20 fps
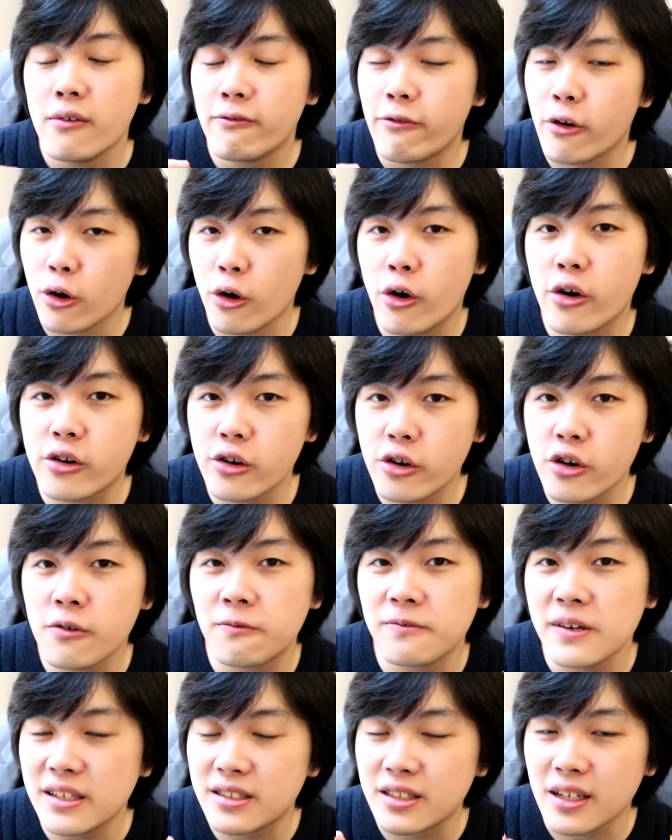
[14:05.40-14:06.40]
for Log
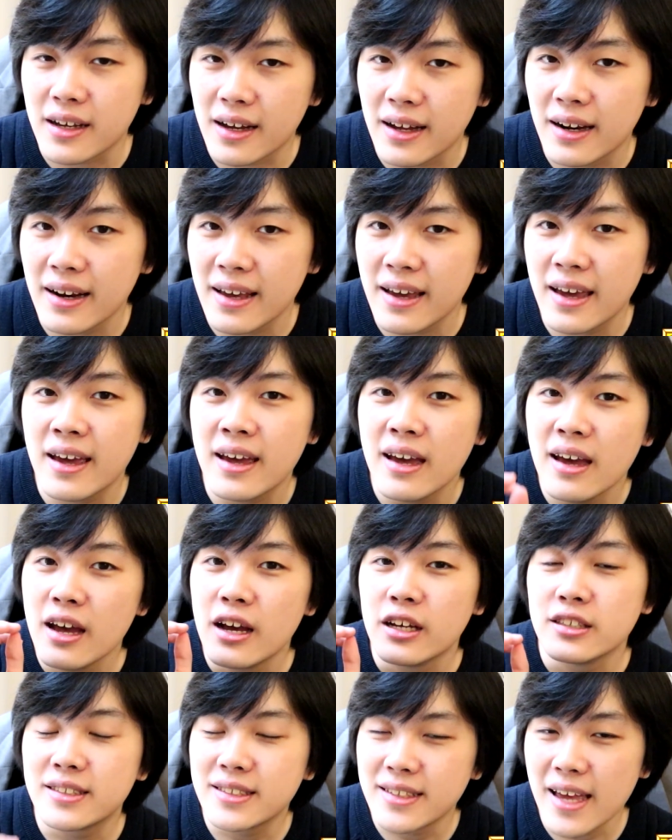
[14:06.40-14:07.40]
Luffy to clear
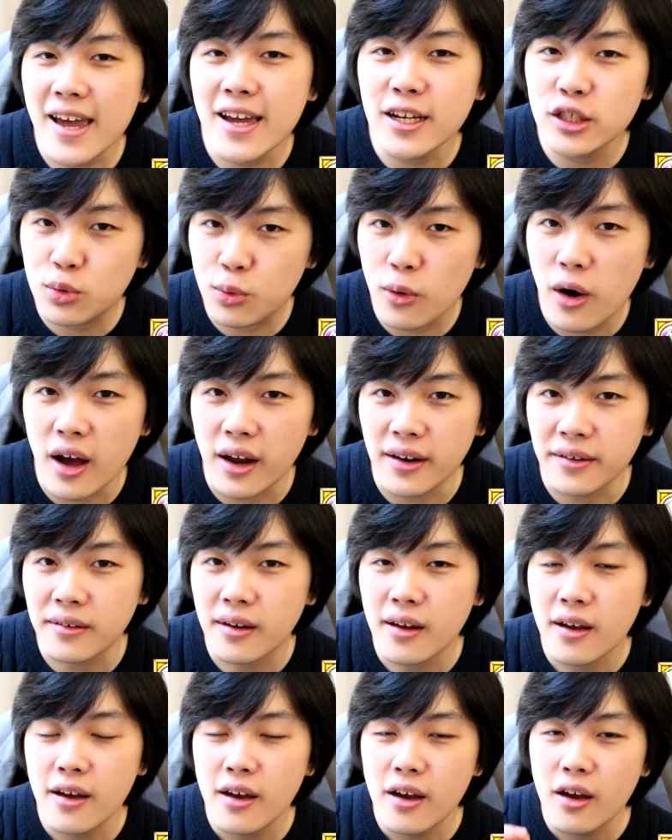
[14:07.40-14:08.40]
stage 1
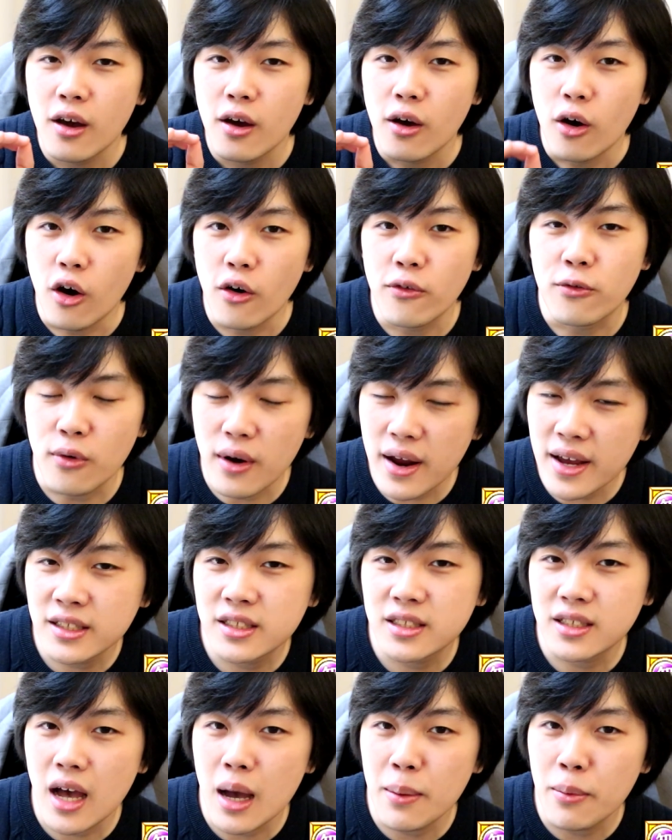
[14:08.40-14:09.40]
of Raid
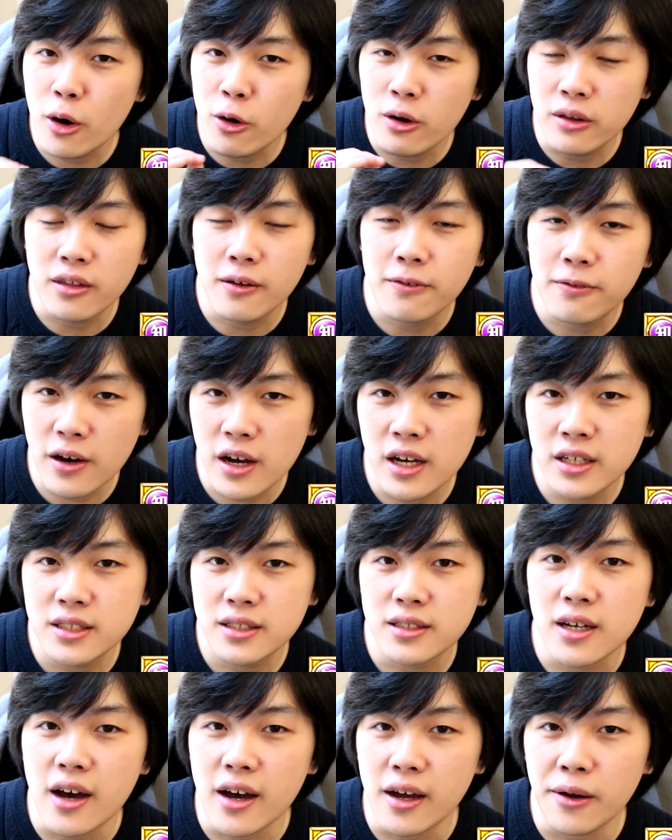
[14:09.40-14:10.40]
Sabo in the
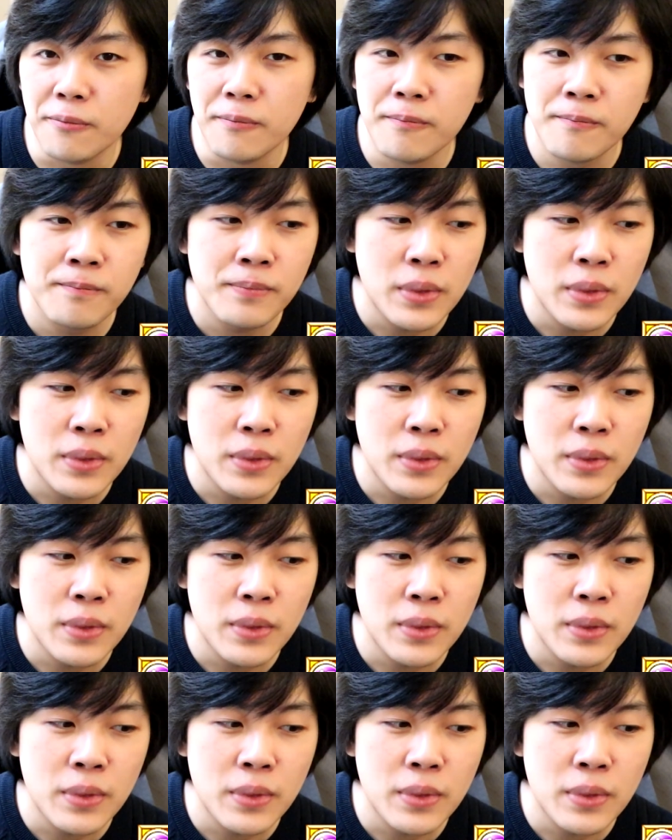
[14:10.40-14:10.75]
first turn.